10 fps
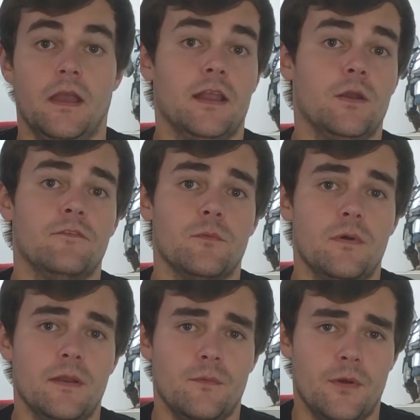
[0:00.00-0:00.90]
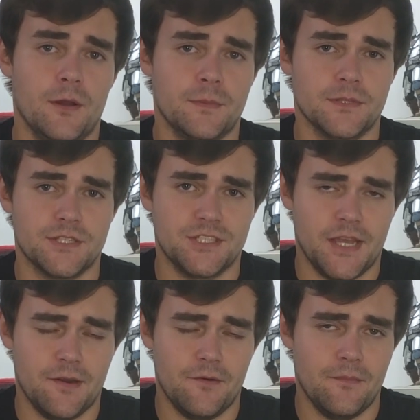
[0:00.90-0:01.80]
Hello everyone and welcome to the
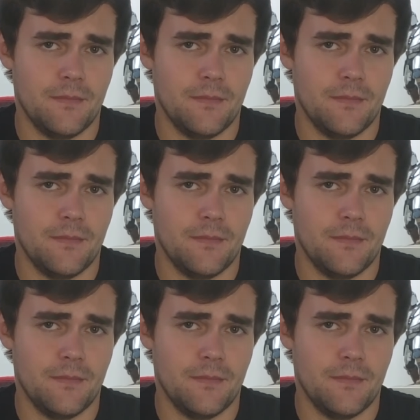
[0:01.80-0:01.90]
channel.